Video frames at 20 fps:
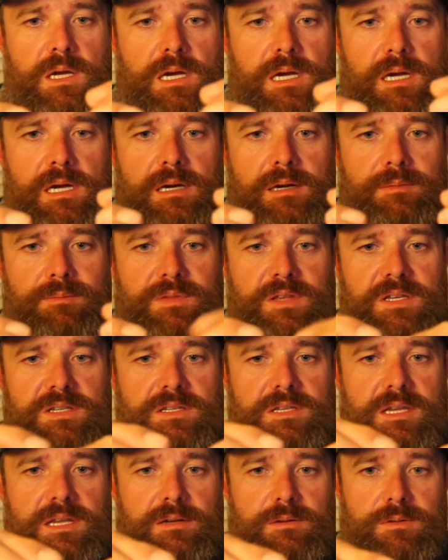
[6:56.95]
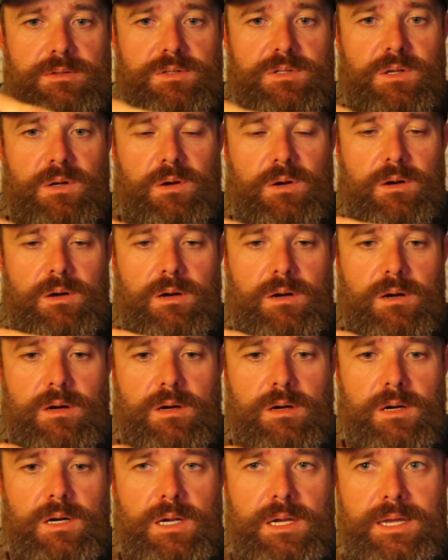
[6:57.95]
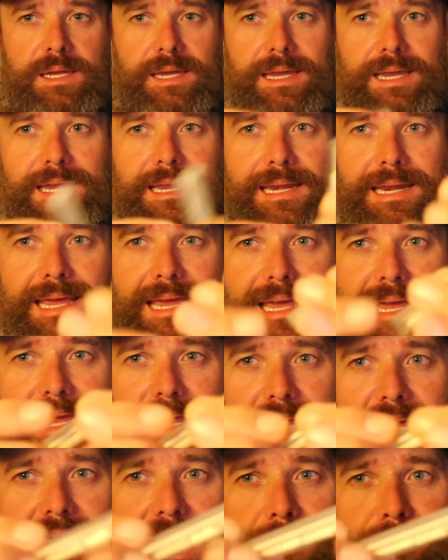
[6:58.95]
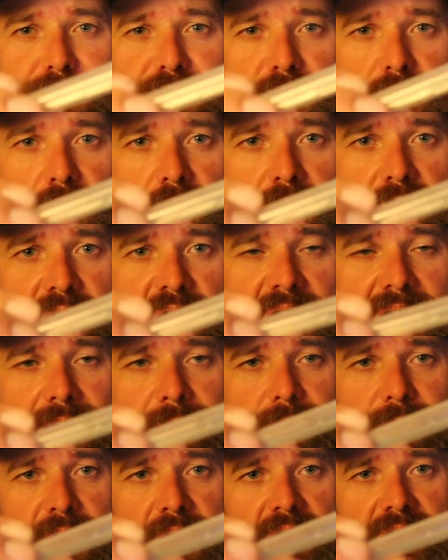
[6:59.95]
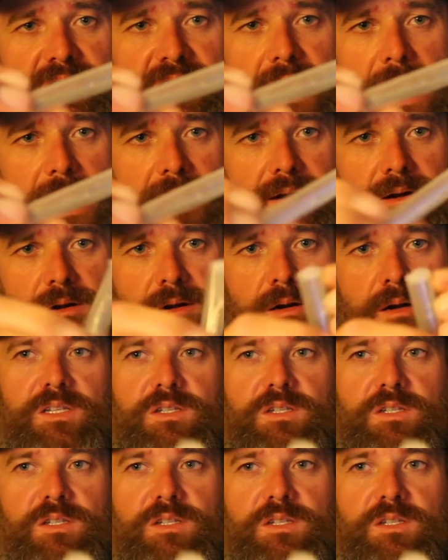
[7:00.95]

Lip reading: These needles are in a capsule type container.